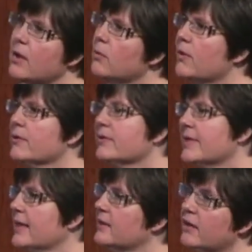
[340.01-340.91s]
well,
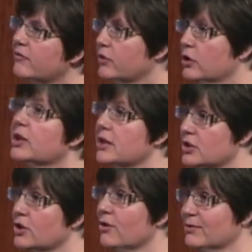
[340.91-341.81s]
they love cooking
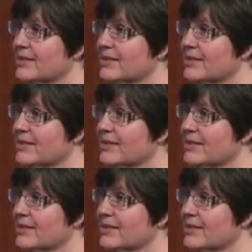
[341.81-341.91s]
shows,